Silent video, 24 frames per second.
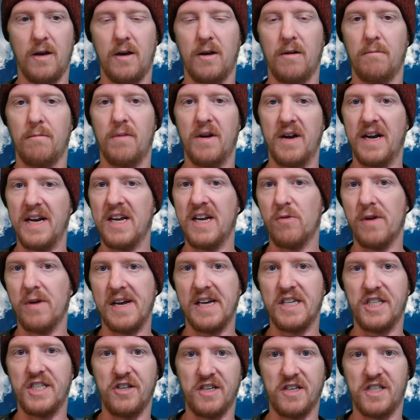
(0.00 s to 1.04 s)
But
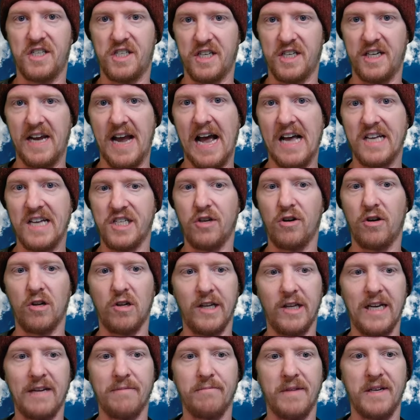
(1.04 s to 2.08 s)
anyways, you can see as you
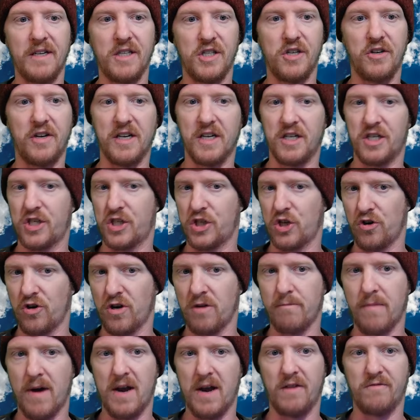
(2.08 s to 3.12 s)
claim these, you get a certain
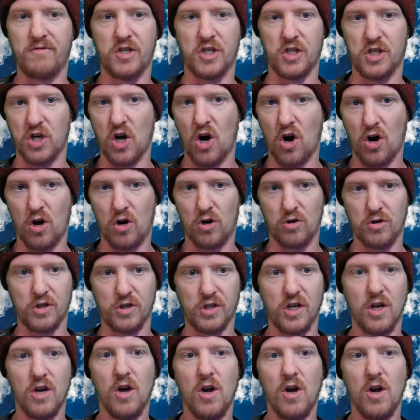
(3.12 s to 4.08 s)
amount of stars.